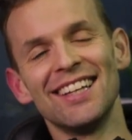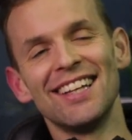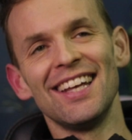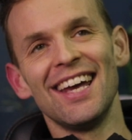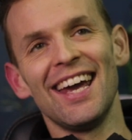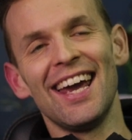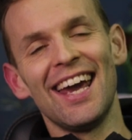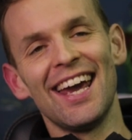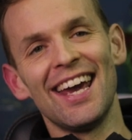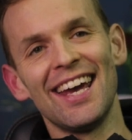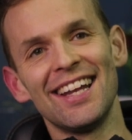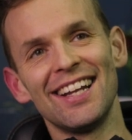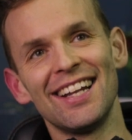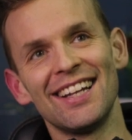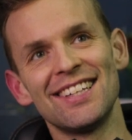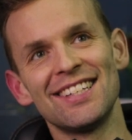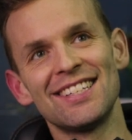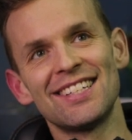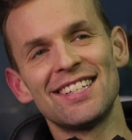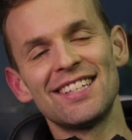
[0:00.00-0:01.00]

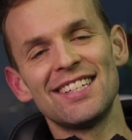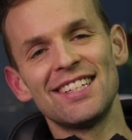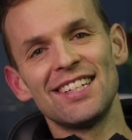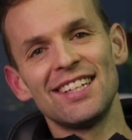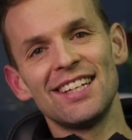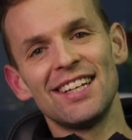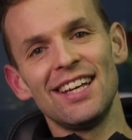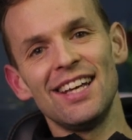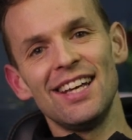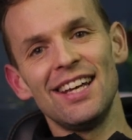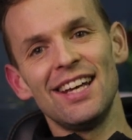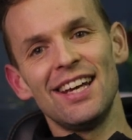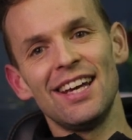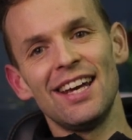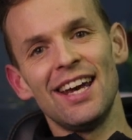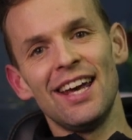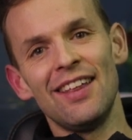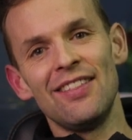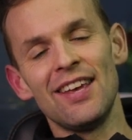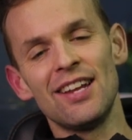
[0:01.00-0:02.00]

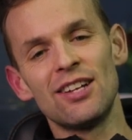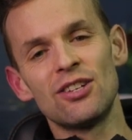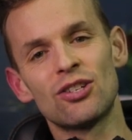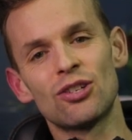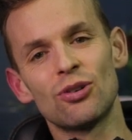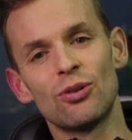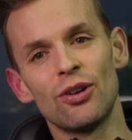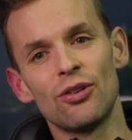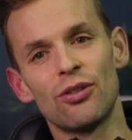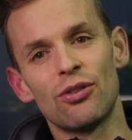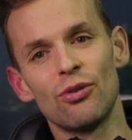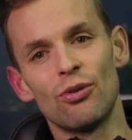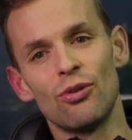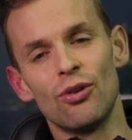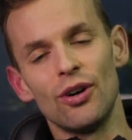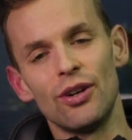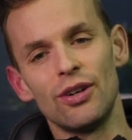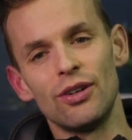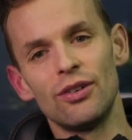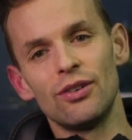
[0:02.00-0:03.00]
and then sort of
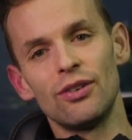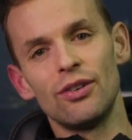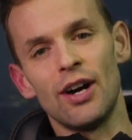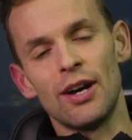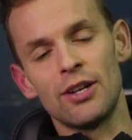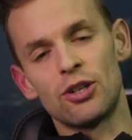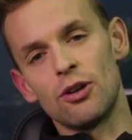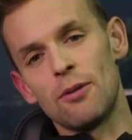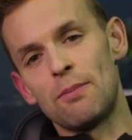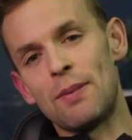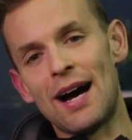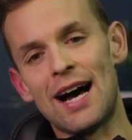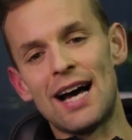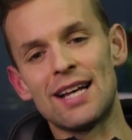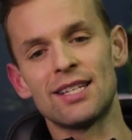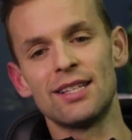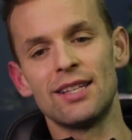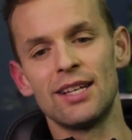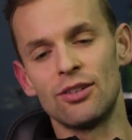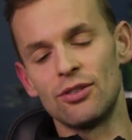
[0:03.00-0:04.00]
thought, I sort of
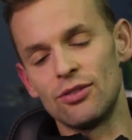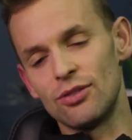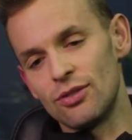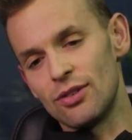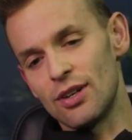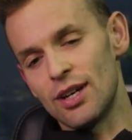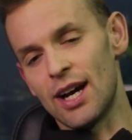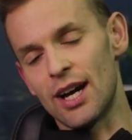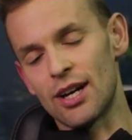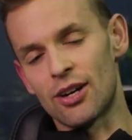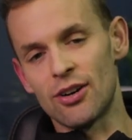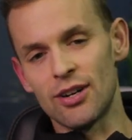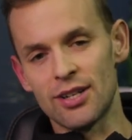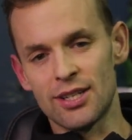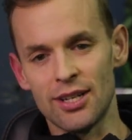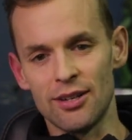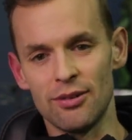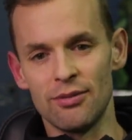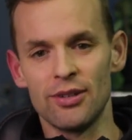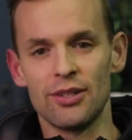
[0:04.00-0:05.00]
passed, and then
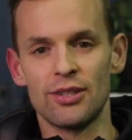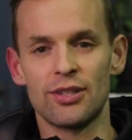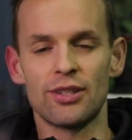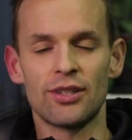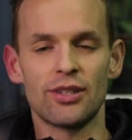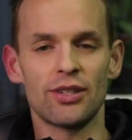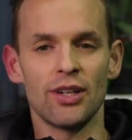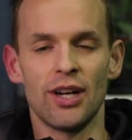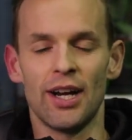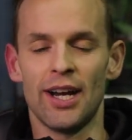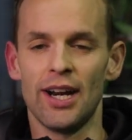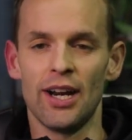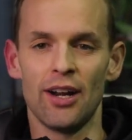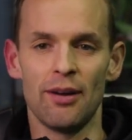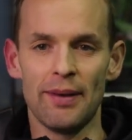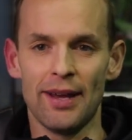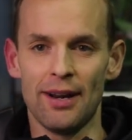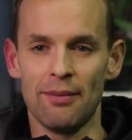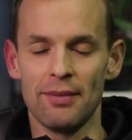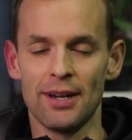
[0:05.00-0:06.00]
Chrissy was, I don't know,
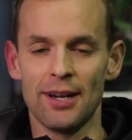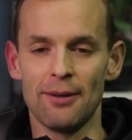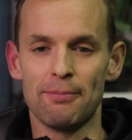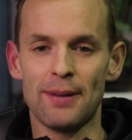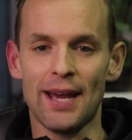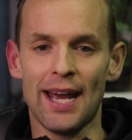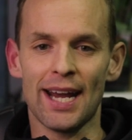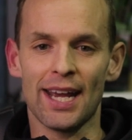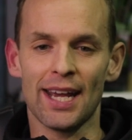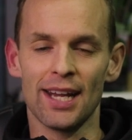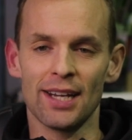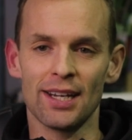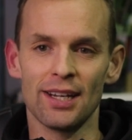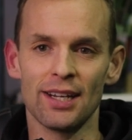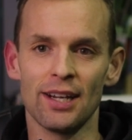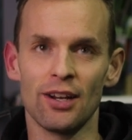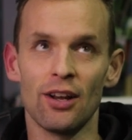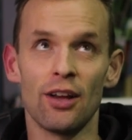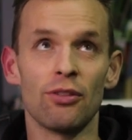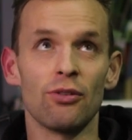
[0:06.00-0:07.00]
about a minute back, and
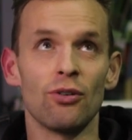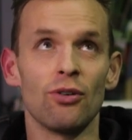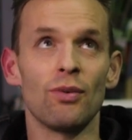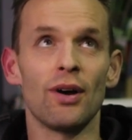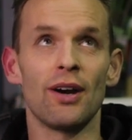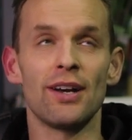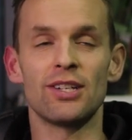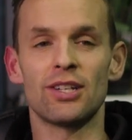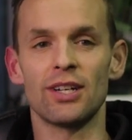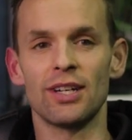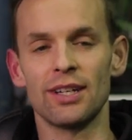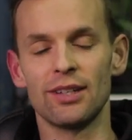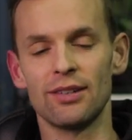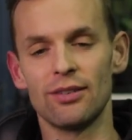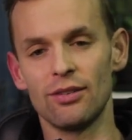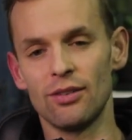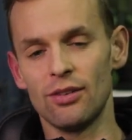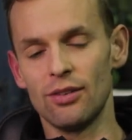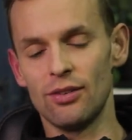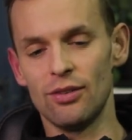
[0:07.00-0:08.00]
I thought, well,
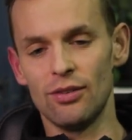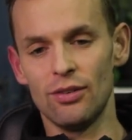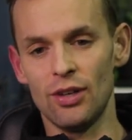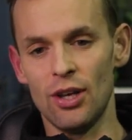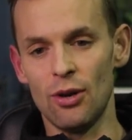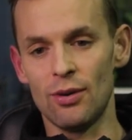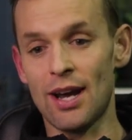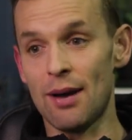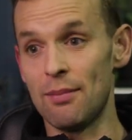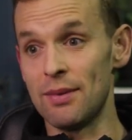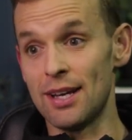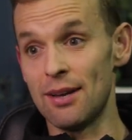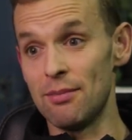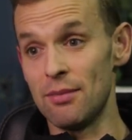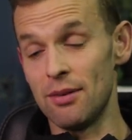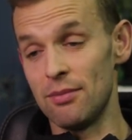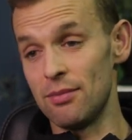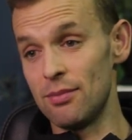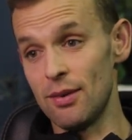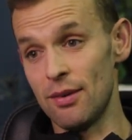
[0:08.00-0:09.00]
he'll come and get
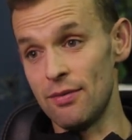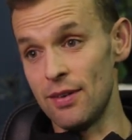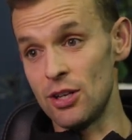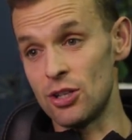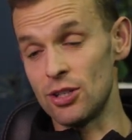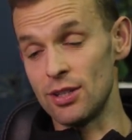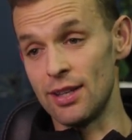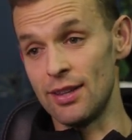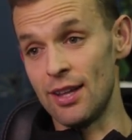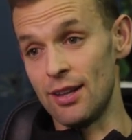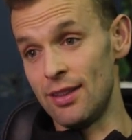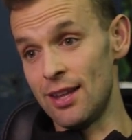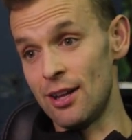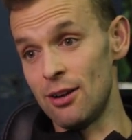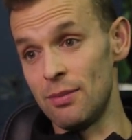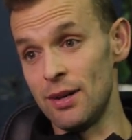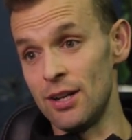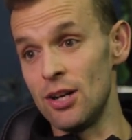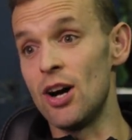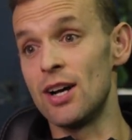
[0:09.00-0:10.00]
me eventually. That'd
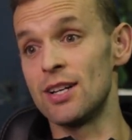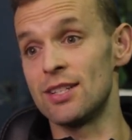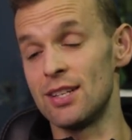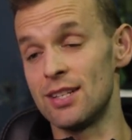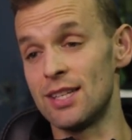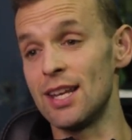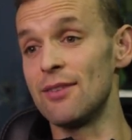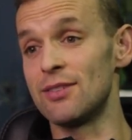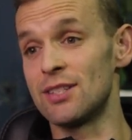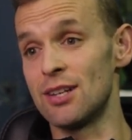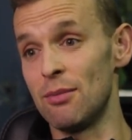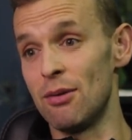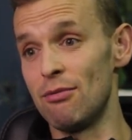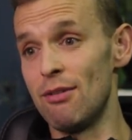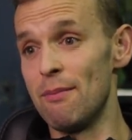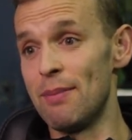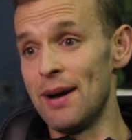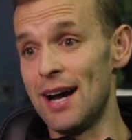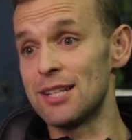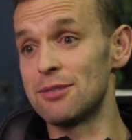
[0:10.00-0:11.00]
be nice just to have someone
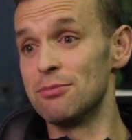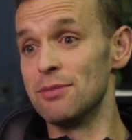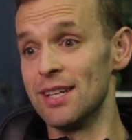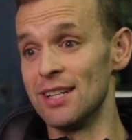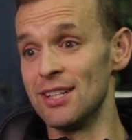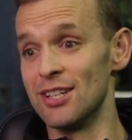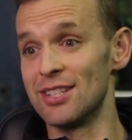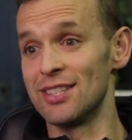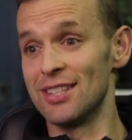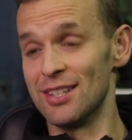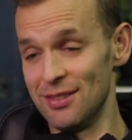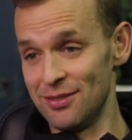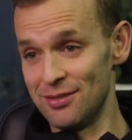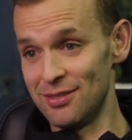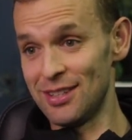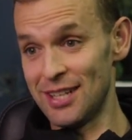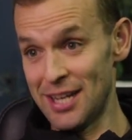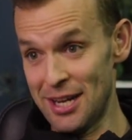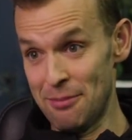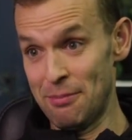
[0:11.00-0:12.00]
run past me and just to
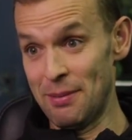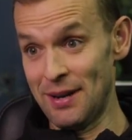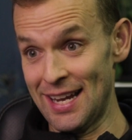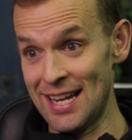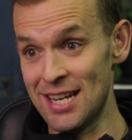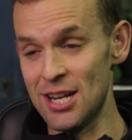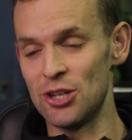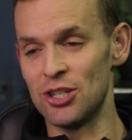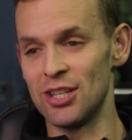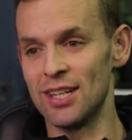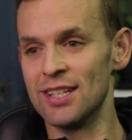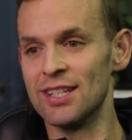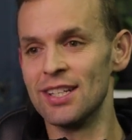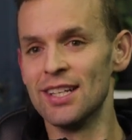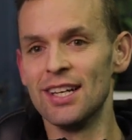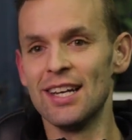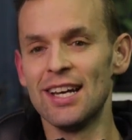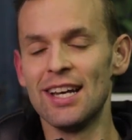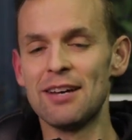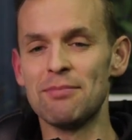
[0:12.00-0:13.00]
get a bit of energy, and
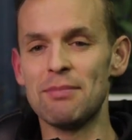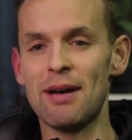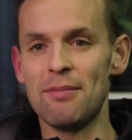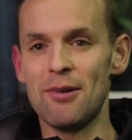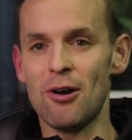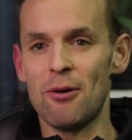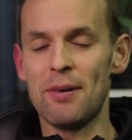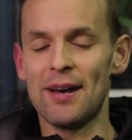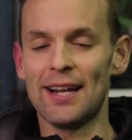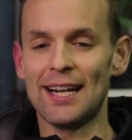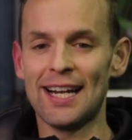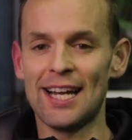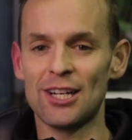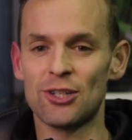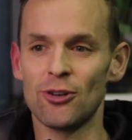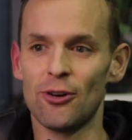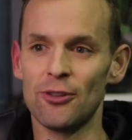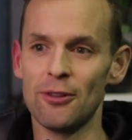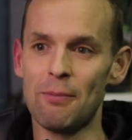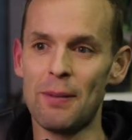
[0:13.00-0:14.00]
maybe I'll be able to
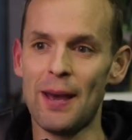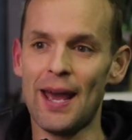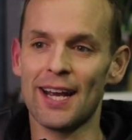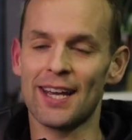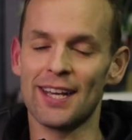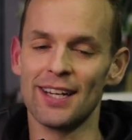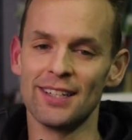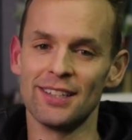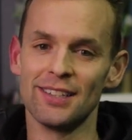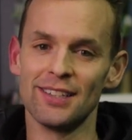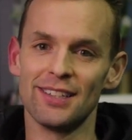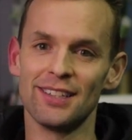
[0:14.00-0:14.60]
latch on the back, and